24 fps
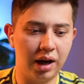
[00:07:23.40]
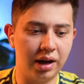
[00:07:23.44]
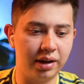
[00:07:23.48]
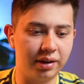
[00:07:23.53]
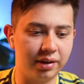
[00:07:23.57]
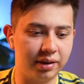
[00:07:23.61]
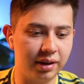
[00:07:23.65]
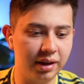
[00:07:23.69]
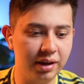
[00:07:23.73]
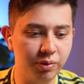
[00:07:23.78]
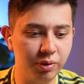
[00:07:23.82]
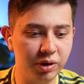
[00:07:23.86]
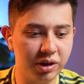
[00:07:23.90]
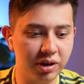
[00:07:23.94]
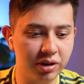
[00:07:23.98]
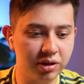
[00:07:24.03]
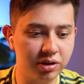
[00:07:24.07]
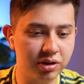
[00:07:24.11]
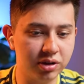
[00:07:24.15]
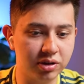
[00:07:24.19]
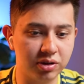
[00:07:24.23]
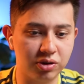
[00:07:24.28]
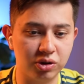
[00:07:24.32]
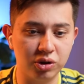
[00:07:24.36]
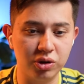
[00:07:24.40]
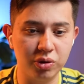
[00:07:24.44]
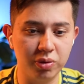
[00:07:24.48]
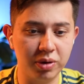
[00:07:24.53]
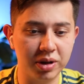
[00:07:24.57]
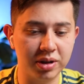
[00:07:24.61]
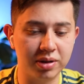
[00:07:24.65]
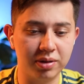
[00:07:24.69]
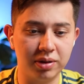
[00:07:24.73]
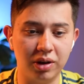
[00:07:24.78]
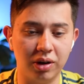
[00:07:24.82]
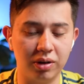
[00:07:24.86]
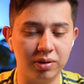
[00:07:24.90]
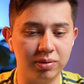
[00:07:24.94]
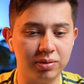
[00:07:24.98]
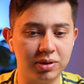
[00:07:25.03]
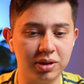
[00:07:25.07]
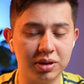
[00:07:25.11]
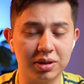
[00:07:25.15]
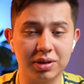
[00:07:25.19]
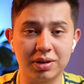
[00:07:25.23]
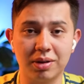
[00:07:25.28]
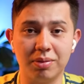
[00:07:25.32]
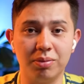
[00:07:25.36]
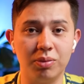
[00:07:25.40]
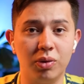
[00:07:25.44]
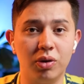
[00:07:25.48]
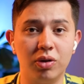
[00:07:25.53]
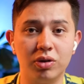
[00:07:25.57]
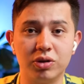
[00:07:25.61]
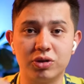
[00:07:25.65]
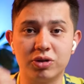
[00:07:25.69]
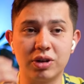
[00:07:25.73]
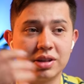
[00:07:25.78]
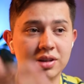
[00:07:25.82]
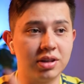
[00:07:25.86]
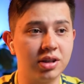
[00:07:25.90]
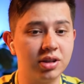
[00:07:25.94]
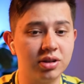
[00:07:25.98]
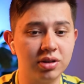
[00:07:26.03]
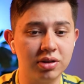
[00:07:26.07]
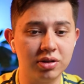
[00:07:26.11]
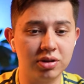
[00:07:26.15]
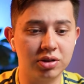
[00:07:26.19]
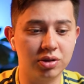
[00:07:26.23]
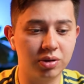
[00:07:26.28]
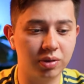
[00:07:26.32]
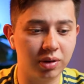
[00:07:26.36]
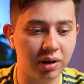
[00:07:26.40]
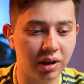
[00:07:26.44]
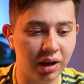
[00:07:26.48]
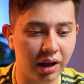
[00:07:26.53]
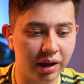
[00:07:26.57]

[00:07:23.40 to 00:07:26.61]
I think we can just do with, you know, just some more transitions to it.